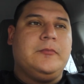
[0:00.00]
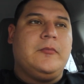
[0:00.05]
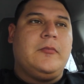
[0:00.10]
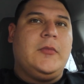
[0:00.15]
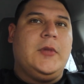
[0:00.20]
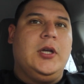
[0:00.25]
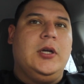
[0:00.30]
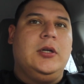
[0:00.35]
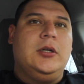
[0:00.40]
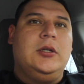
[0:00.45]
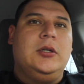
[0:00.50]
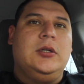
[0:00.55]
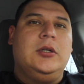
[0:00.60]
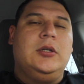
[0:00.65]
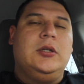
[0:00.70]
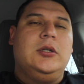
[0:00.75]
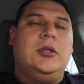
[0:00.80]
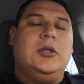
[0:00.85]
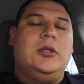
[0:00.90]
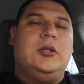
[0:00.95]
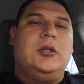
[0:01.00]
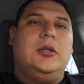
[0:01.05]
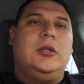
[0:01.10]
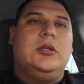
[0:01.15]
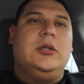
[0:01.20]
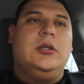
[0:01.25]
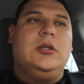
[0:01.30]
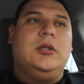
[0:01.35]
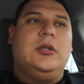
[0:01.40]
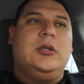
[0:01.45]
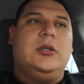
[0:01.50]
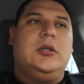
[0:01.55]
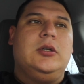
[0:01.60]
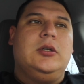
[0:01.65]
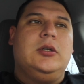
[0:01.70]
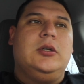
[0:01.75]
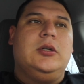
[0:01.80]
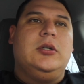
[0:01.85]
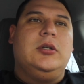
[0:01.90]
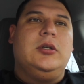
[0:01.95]

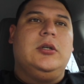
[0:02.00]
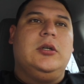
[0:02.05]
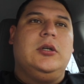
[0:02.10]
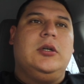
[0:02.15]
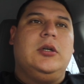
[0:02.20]
Nothing is said.